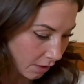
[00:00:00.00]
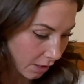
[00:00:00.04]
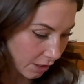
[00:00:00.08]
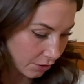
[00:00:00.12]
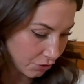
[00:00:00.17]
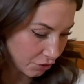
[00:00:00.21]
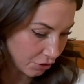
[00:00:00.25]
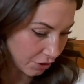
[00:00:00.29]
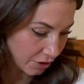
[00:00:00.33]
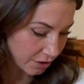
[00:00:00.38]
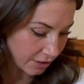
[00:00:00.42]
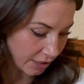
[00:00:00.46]

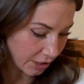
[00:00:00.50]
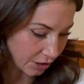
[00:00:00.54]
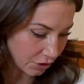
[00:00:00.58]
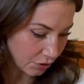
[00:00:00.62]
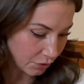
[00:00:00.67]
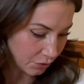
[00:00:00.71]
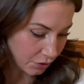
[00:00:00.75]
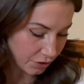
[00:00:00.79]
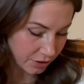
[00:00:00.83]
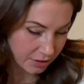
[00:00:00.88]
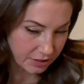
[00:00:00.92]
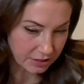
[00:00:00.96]
It's just like
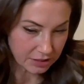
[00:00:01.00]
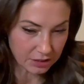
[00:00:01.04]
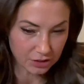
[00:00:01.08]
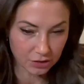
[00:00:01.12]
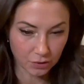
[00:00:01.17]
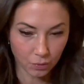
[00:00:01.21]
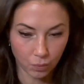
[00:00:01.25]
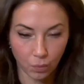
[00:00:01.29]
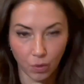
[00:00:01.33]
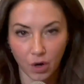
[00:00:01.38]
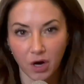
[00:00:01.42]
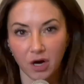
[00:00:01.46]
you just see the
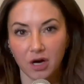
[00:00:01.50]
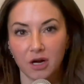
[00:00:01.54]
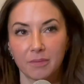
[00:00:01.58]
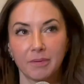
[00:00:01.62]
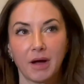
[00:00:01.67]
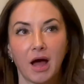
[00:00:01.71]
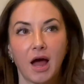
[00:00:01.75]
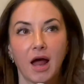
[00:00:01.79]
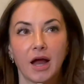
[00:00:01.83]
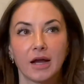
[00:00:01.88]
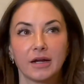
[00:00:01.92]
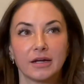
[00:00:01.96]
work
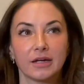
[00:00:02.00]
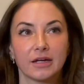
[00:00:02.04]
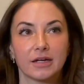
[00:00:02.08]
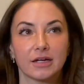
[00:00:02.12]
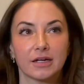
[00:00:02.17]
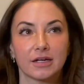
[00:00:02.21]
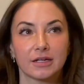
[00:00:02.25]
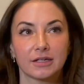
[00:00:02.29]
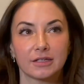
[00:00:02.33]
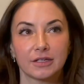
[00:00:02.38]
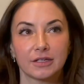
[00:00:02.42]
behind it,